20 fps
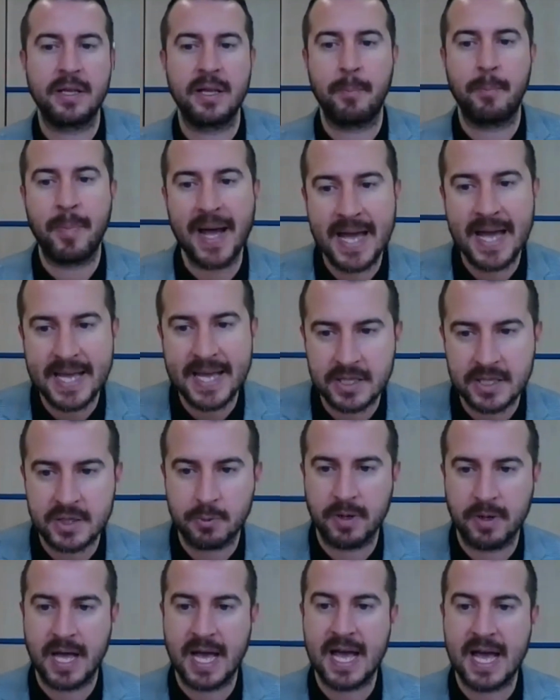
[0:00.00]
And the
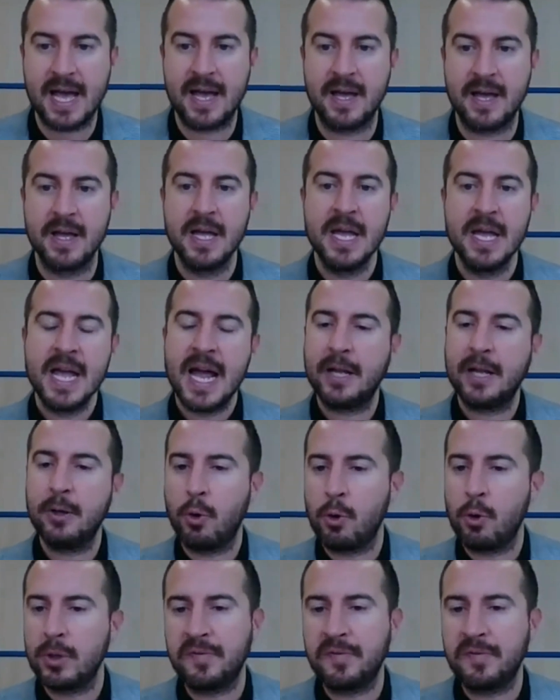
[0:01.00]
paints were there. And
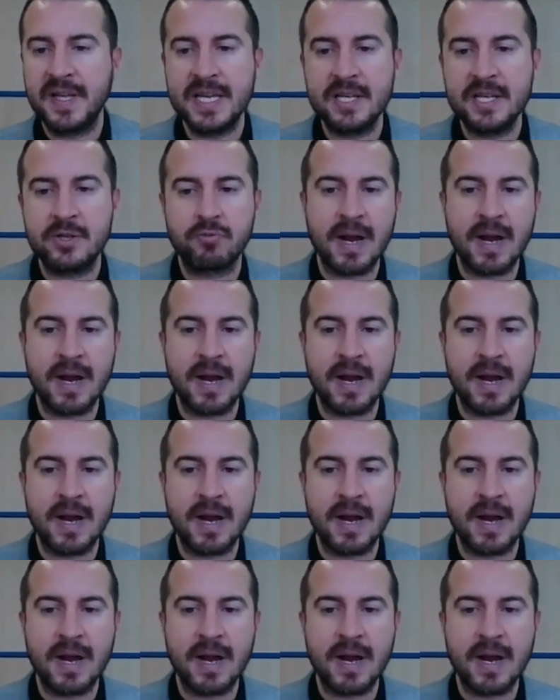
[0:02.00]
all of these